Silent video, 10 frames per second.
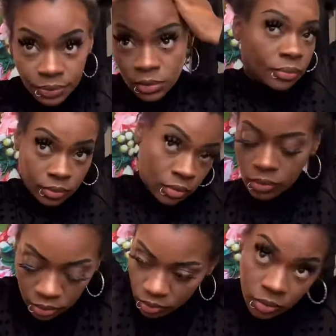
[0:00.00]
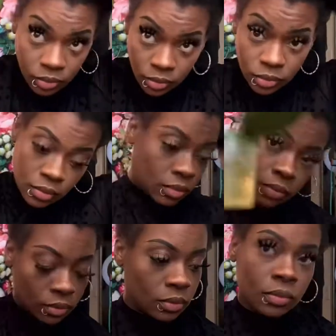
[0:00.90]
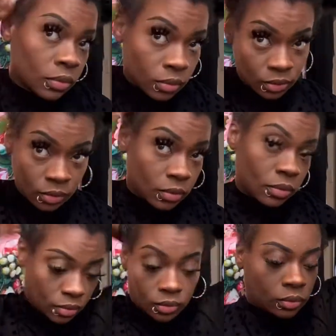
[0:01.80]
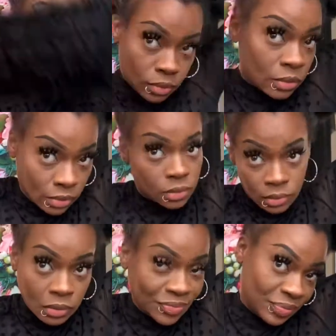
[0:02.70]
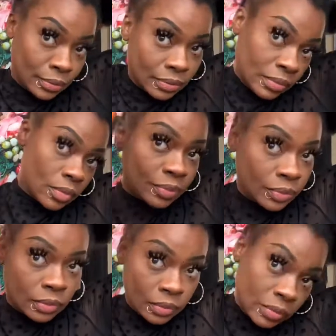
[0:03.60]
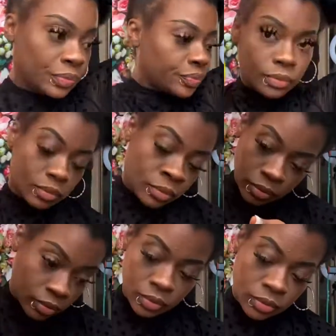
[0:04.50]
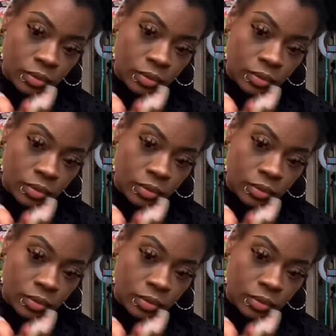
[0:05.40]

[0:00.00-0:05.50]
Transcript: desired just to hold it so I can mold my hair. So that's why I put it in a ponytail at